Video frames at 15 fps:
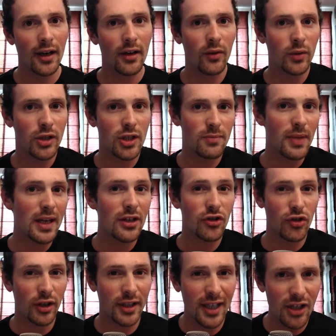which is being
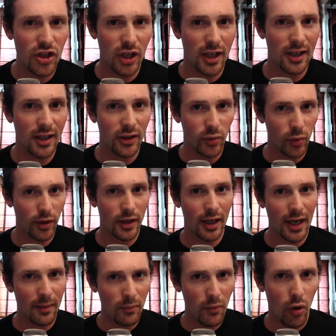strategic in
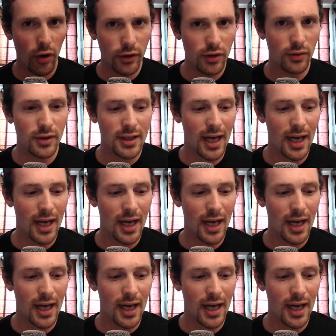networking. I'm going to